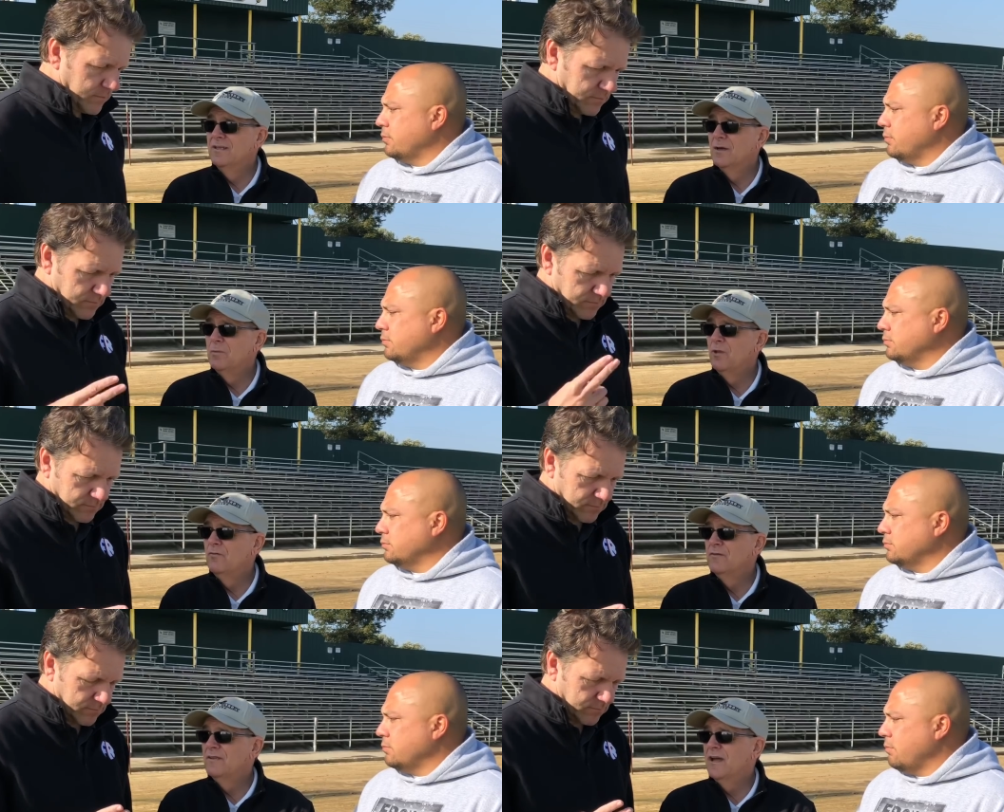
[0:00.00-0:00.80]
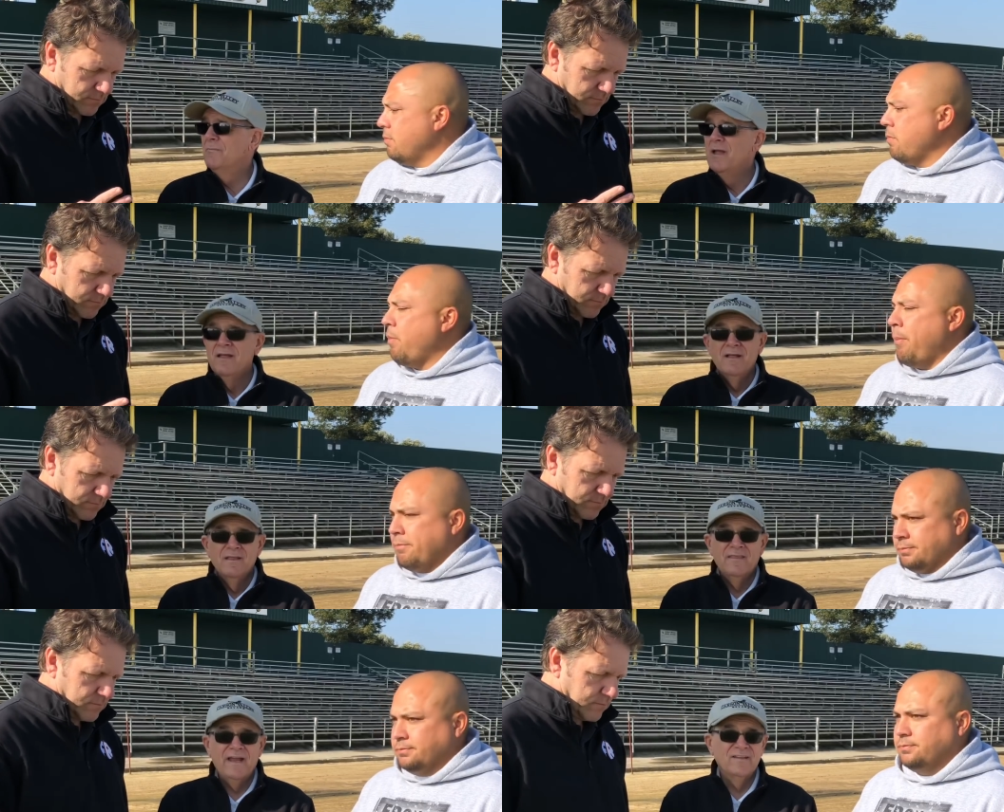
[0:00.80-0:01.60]
Speaker 1: in double overtime.
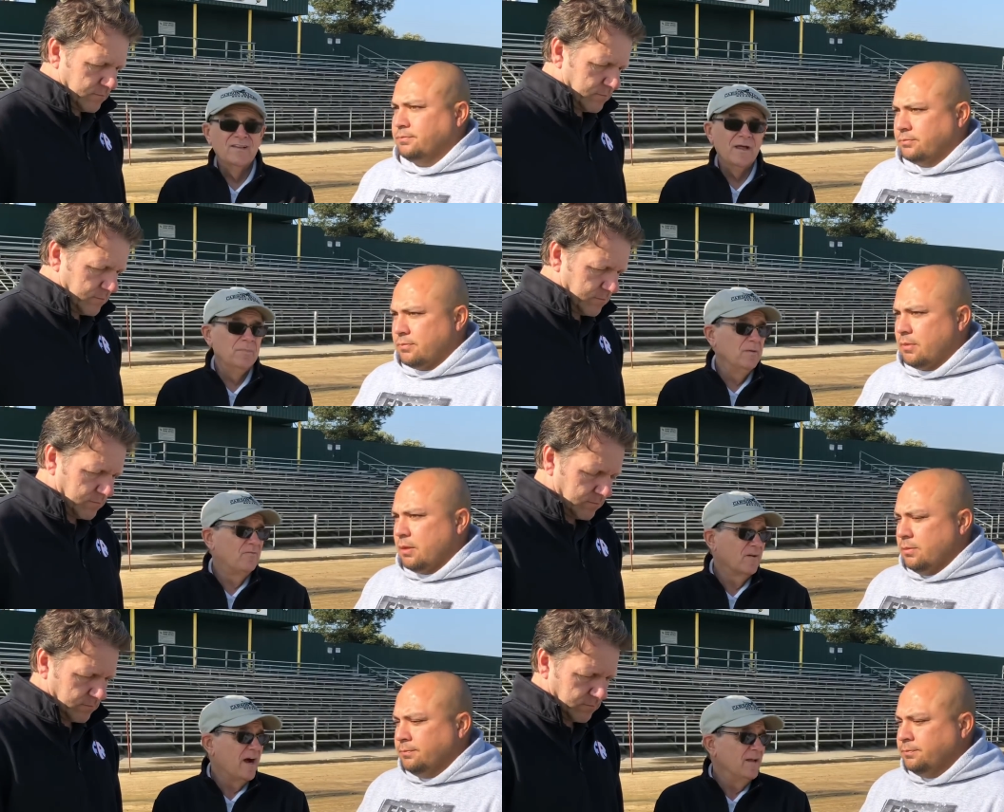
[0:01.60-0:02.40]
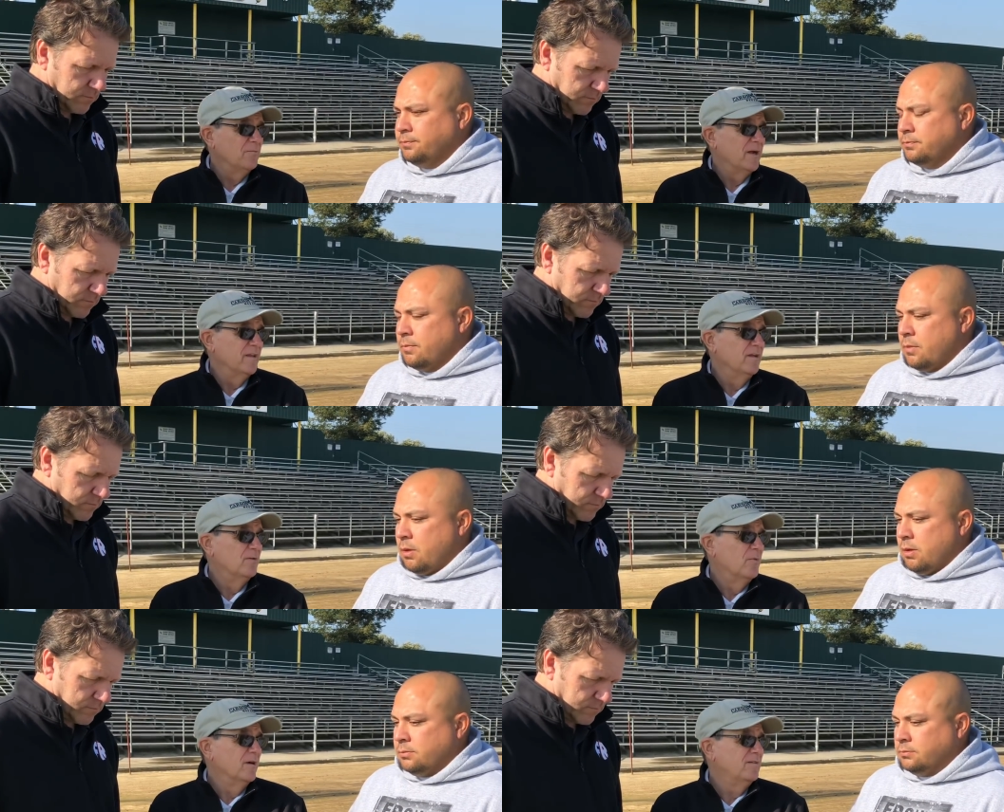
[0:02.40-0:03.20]
That has not been forgotten by the
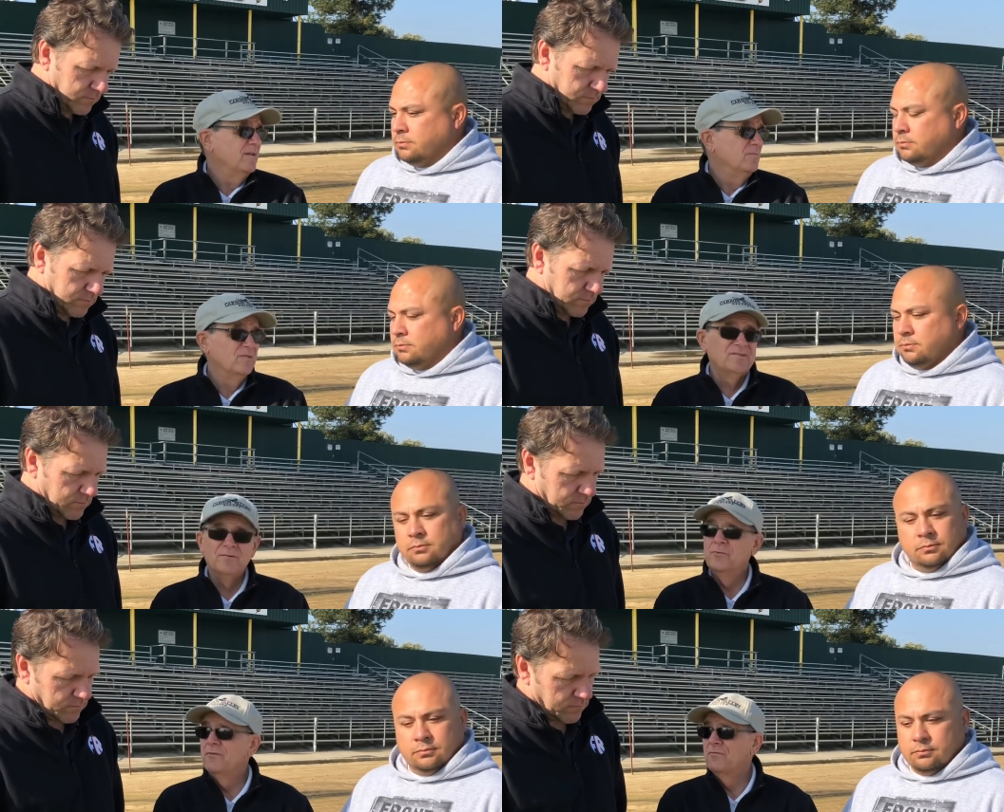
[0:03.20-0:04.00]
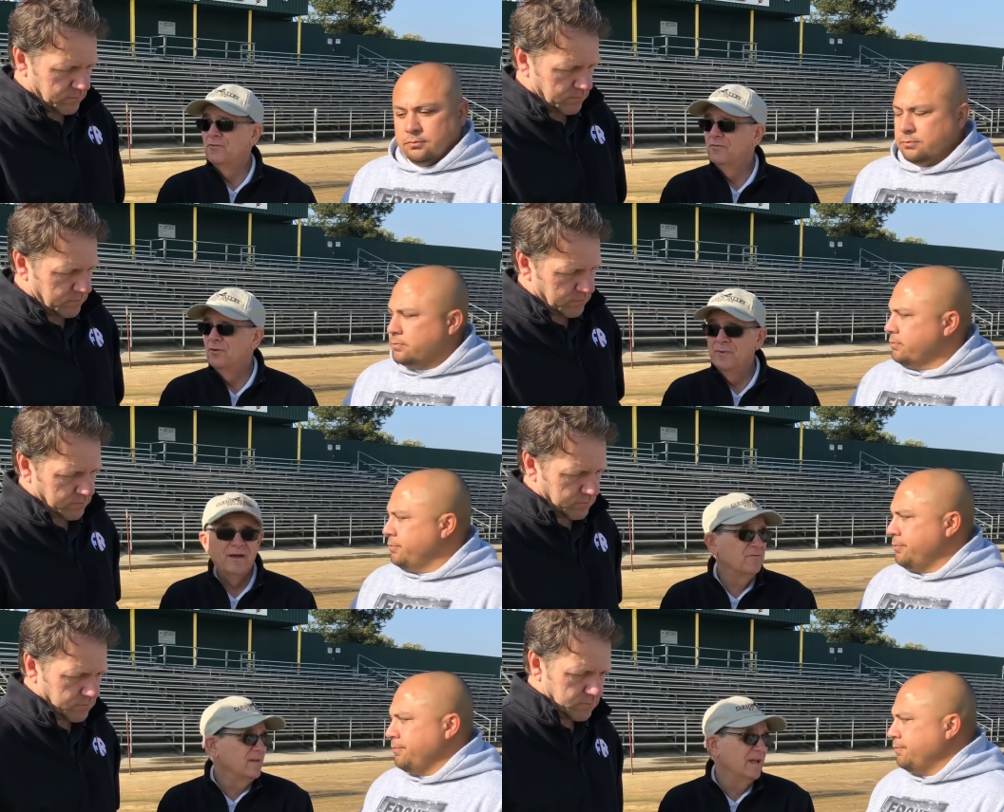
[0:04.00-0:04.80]
Hilmar team. Justin Renfro told
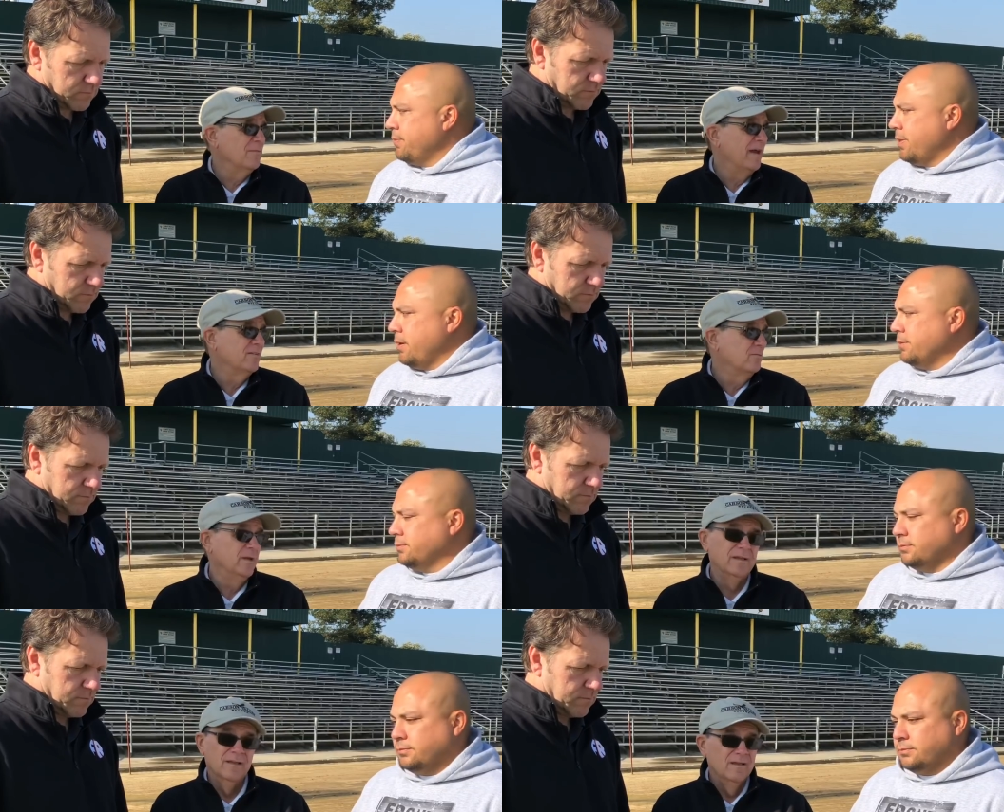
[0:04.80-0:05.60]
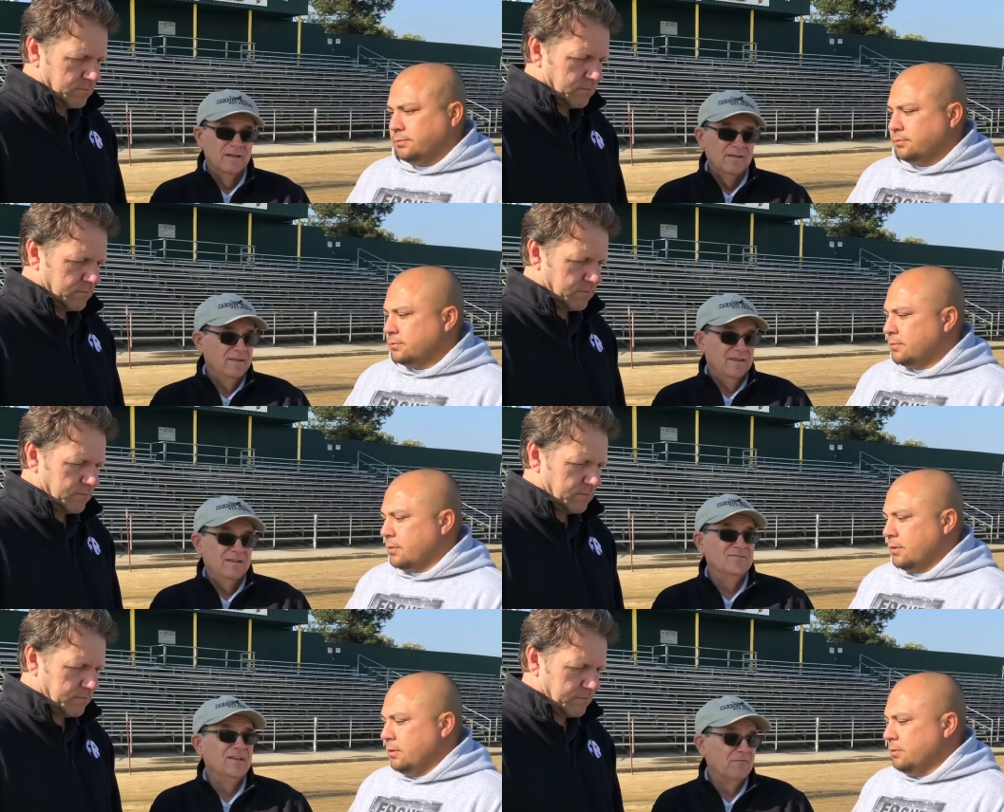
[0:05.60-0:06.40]
me after the game last week,
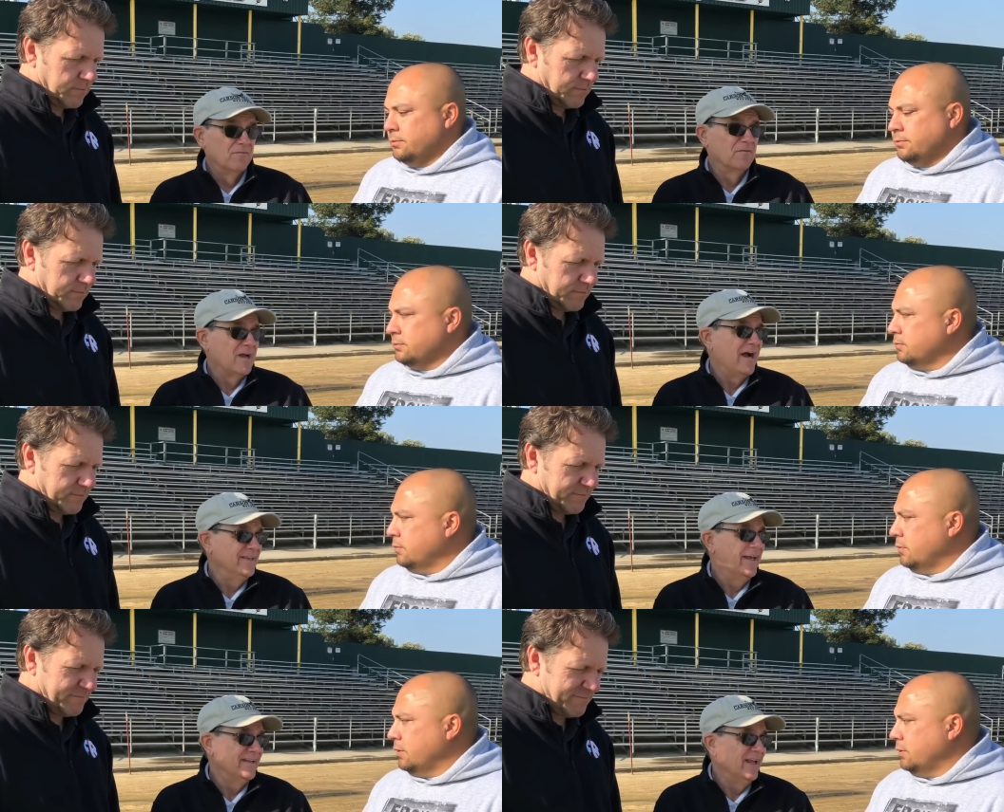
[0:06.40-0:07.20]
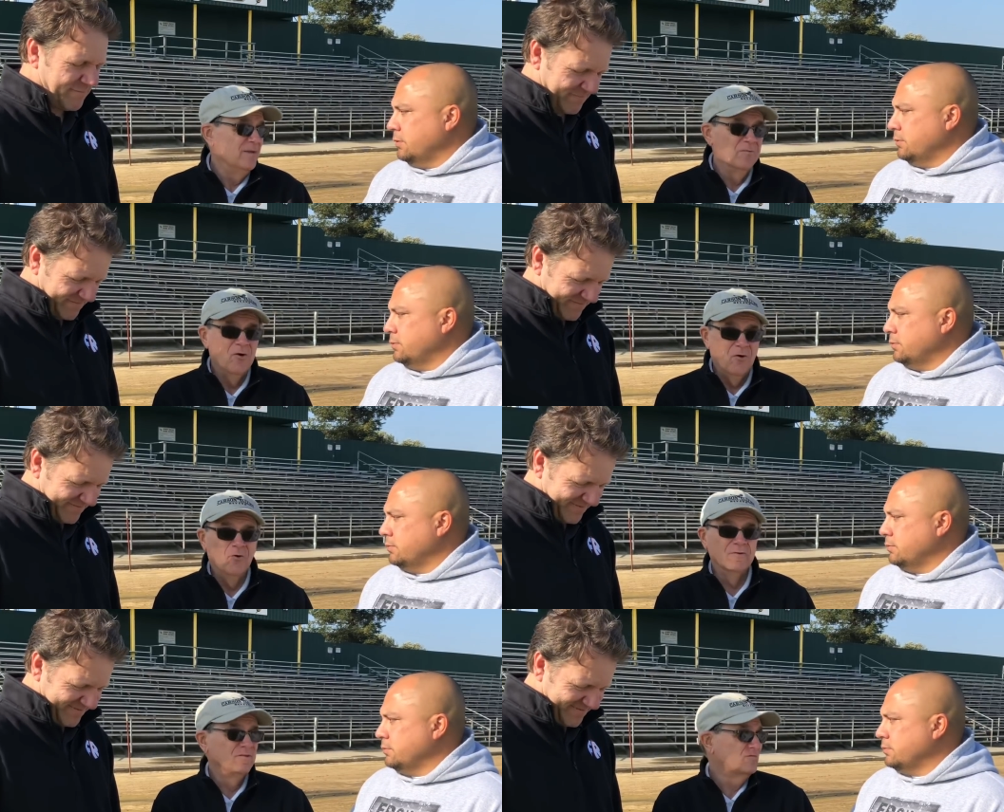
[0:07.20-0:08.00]
he's never forgotten that game
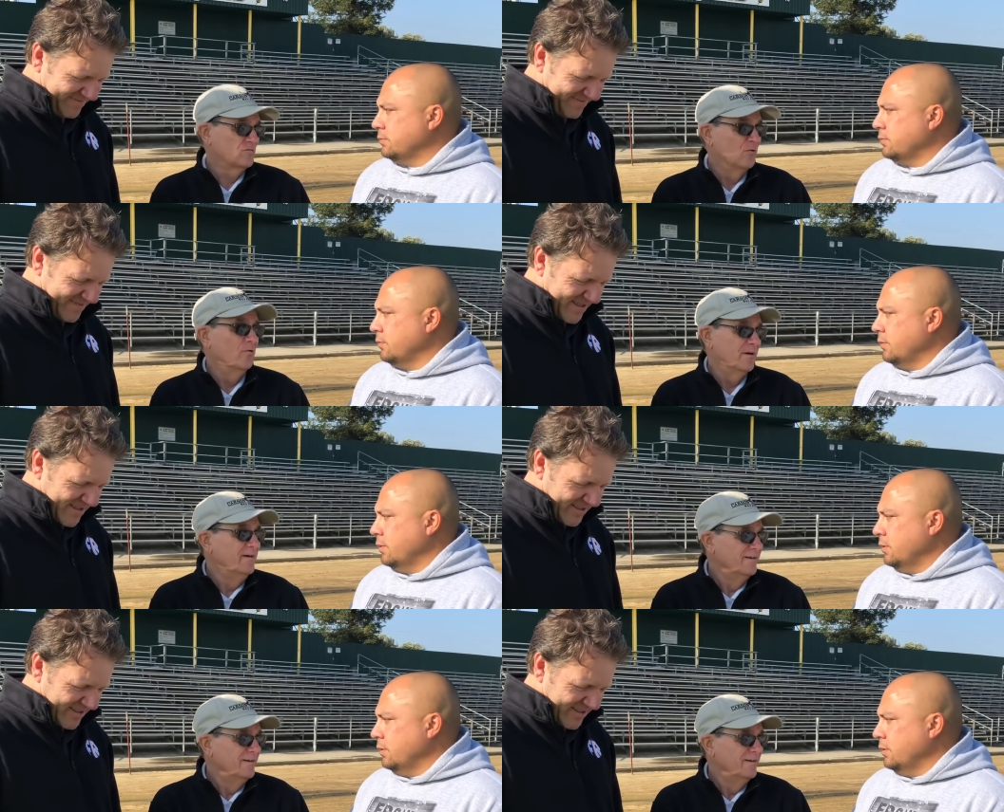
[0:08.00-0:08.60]
or the score.